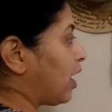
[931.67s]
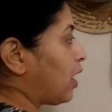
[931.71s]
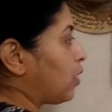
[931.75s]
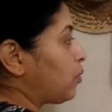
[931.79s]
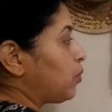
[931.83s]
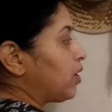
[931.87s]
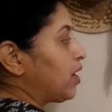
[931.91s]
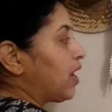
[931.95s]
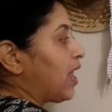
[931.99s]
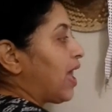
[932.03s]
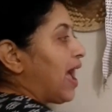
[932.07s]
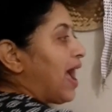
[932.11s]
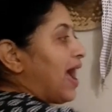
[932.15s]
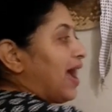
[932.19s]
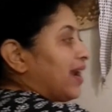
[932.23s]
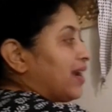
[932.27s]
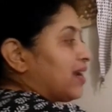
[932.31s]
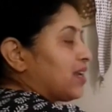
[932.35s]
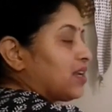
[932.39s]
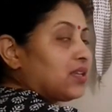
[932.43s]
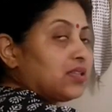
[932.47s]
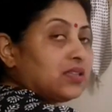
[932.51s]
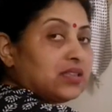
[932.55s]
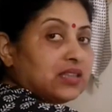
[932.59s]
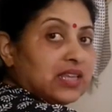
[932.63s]
I will
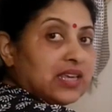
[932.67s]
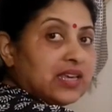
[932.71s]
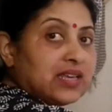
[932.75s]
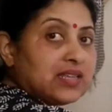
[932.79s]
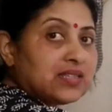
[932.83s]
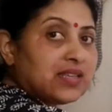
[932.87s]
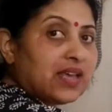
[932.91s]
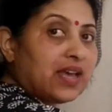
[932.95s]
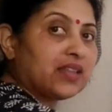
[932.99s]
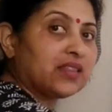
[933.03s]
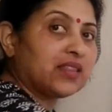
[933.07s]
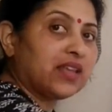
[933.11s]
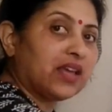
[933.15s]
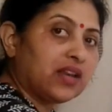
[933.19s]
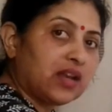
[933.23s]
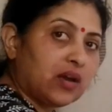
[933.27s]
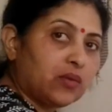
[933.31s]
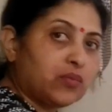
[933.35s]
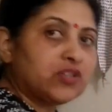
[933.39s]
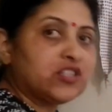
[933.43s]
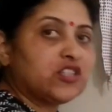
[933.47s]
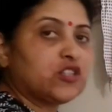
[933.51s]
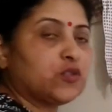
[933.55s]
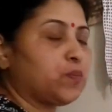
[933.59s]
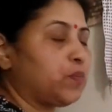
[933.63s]
add these and then I
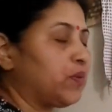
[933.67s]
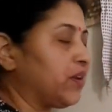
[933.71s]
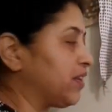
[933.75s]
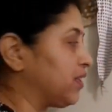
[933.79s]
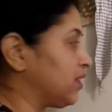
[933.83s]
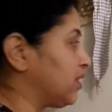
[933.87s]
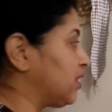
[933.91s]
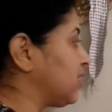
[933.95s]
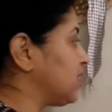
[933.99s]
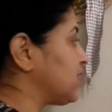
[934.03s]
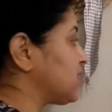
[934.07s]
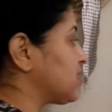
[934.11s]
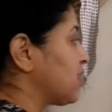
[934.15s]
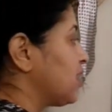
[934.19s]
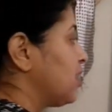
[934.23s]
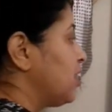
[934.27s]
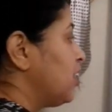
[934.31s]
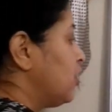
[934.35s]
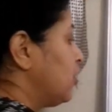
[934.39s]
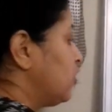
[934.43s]
will split this.